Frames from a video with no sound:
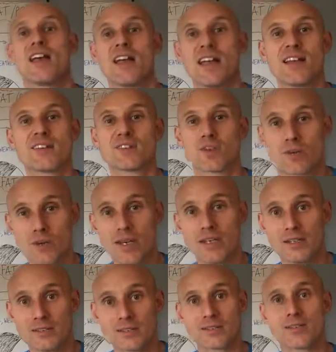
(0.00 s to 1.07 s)
it's
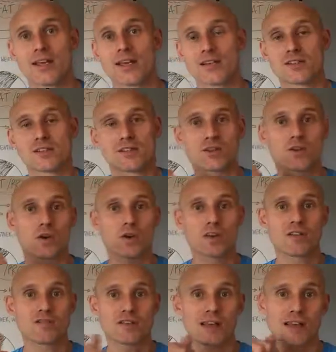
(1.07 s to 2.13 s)
greens, it's
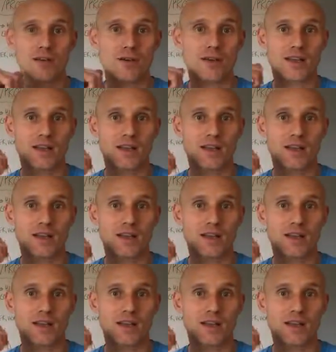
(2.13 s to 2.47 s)
cauliflower,